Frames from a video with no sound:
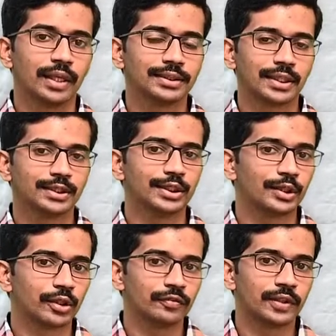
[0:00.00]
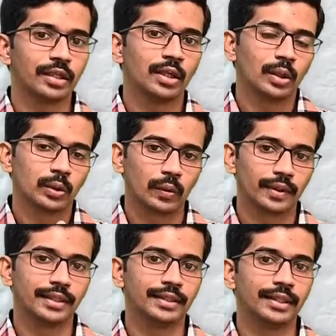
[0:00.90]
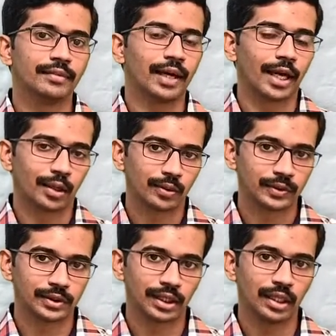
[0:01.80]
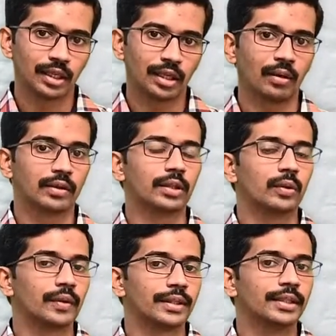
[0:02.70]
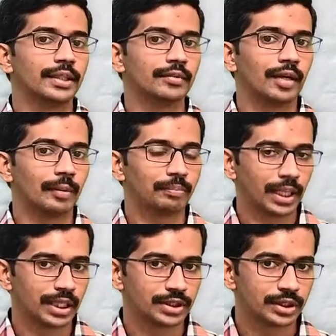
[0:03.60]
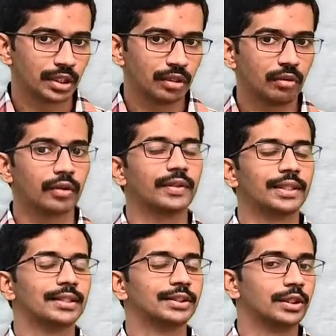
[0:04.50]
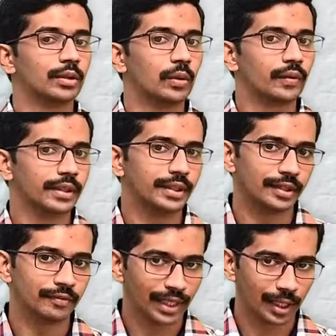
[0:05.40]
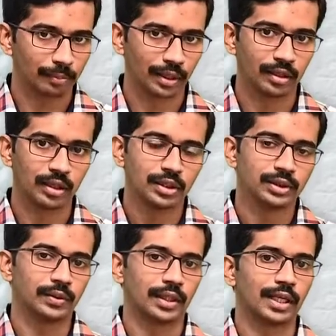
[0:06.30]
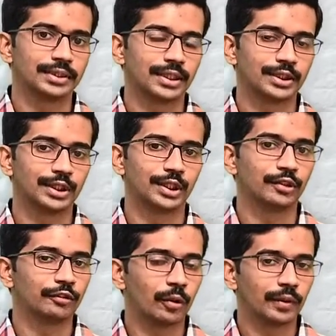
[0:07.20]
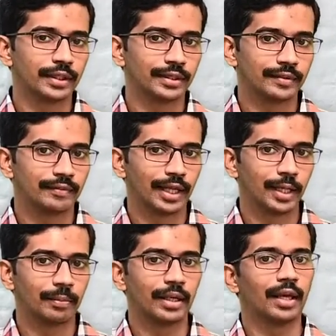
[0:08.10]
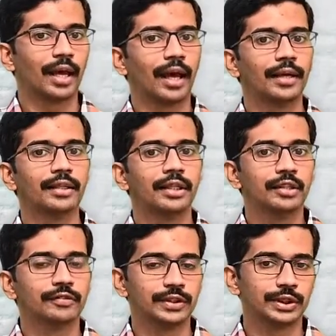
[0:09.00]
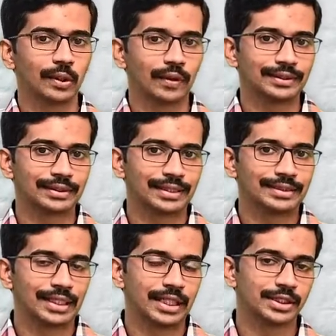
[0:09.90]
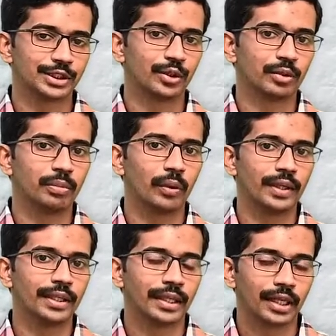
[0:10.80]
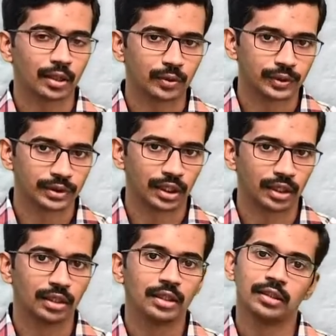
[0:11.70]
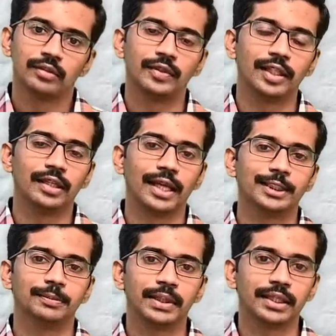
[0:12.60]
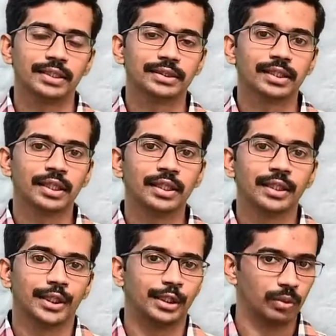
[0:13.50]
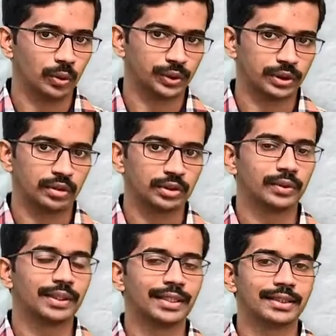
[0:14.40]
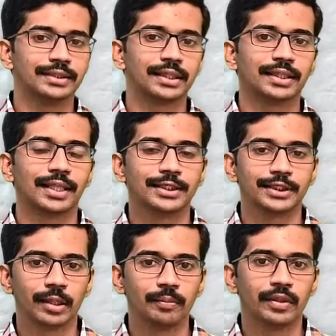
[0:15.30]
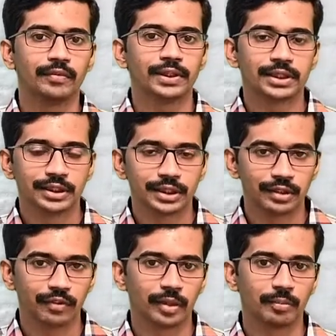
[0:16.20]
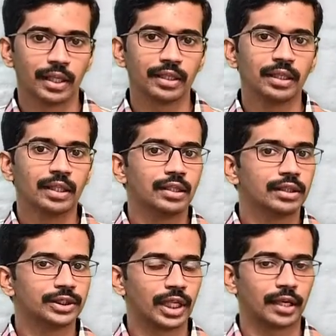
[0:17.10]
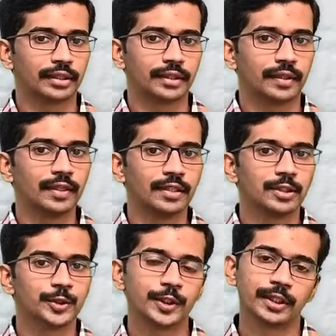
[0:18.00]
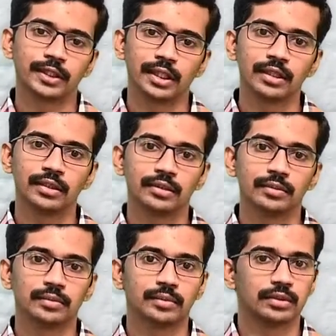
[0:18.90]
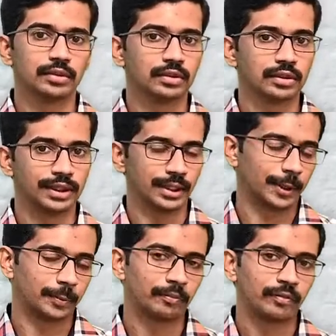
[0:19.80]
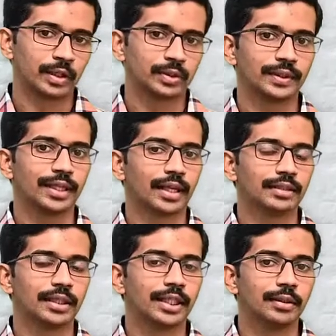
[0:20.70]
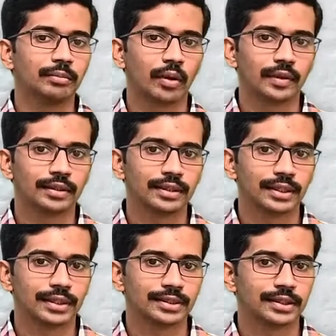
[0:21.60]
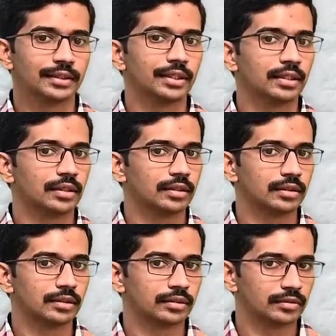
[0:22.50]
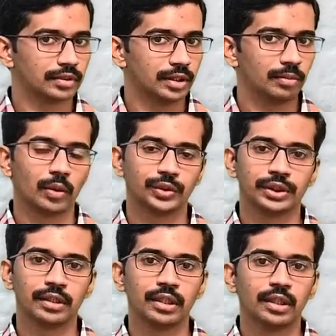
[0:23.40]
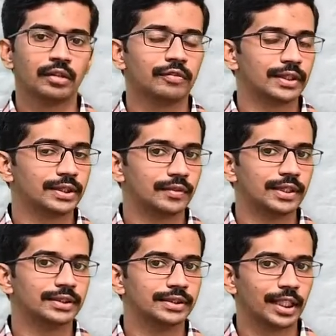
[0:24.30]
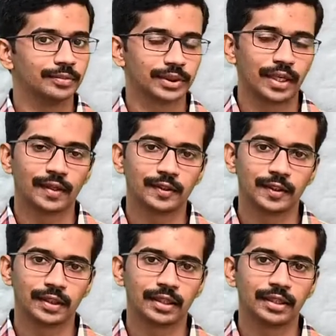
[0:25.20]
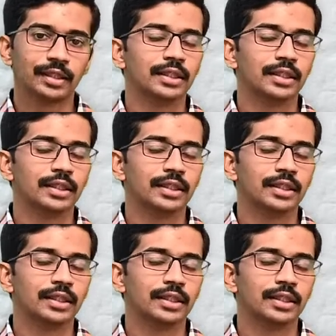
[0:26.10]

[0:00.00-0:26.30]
as a result of the cognitive arousal or the cognitive appraisal or we can say the cognitive label. So, okay, as a result of cognitive label and physiological changes or body arousal will experience the emotion. So, that is the concept which is given by Schachter and Singer theory. So, there are three important theories in the uh, emotion. First one is James Lange theory,